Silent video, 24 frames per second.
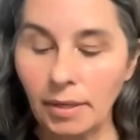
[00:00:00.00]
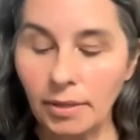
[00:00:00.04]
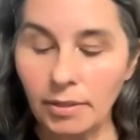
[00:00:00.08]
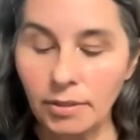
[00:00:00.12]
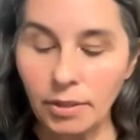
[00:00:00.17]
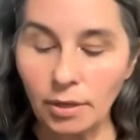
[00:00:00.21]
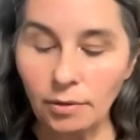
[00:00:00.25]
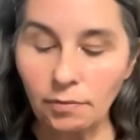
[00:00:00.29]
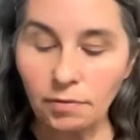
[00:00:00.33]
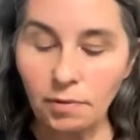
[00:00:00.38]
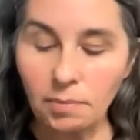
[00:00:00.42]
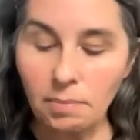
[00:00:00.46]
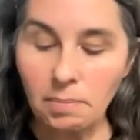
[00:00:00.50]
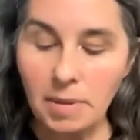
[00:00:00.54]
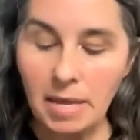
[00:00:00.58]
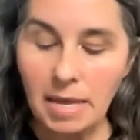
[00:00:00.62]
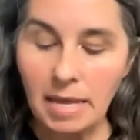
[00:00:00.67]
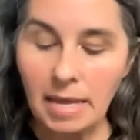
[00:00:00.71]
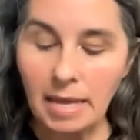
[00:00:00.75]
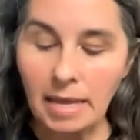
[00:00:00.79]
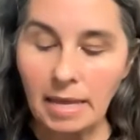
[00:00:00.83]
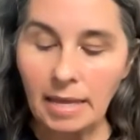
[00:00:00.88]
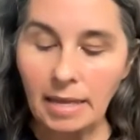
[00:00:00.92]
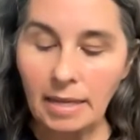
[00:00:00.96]
So for
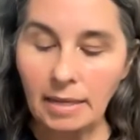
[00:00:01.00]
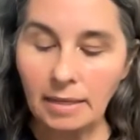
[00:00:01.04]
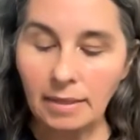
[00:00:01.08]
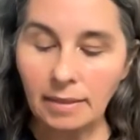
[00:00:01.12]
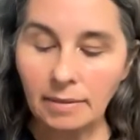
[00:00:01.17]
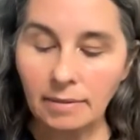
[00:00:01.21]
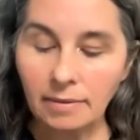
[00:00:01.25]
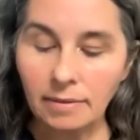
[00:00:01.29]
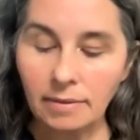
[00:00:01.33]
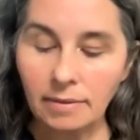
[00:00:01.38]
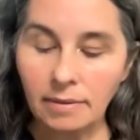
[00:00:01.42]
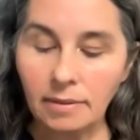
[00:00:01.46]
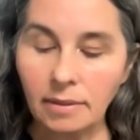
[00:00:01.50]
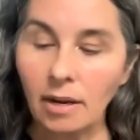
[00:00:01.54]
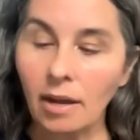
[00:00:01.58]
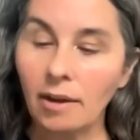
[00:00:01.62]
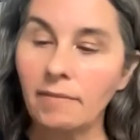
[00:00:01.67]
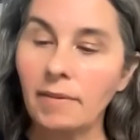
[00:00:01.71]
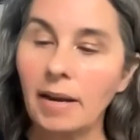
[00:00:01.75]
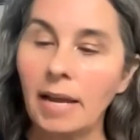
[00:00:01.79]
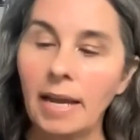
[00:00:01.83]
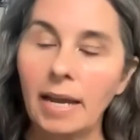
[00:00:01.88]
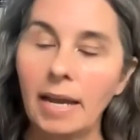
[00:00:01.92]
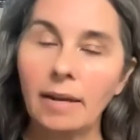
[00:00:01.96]
me,
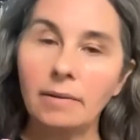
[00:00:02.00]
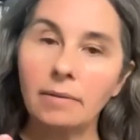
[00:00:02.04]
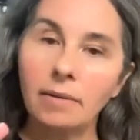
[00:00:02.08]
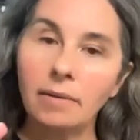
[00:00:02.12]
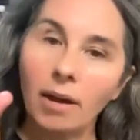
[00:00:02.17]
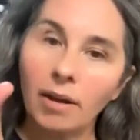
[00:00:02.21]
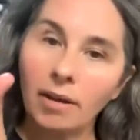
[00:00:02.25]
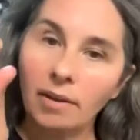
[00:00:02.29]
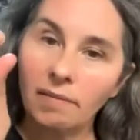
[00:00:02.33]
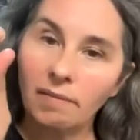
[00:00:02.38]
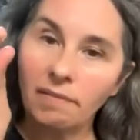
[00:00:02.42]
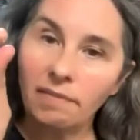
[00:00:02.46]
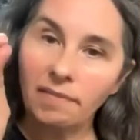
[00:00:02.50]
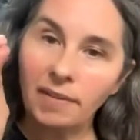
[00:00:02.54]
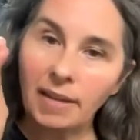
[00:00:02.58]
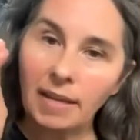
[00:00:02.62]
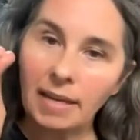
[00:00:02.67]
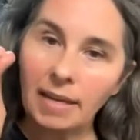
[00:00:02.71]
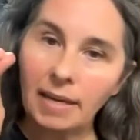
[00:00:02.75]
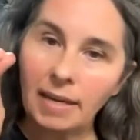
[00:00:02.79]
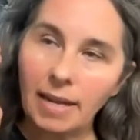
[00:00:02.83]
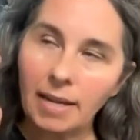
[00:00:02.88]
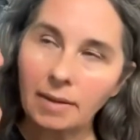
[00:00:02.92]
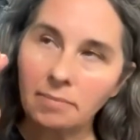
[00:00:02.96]
I can
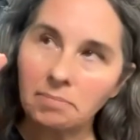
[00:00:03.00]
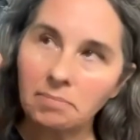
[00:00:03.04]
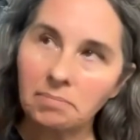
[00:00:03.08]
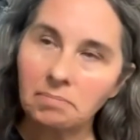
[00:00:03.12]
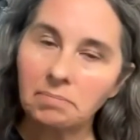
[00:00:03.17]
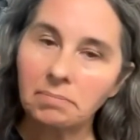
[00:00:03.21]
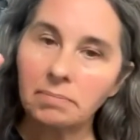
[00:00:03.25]
feel it.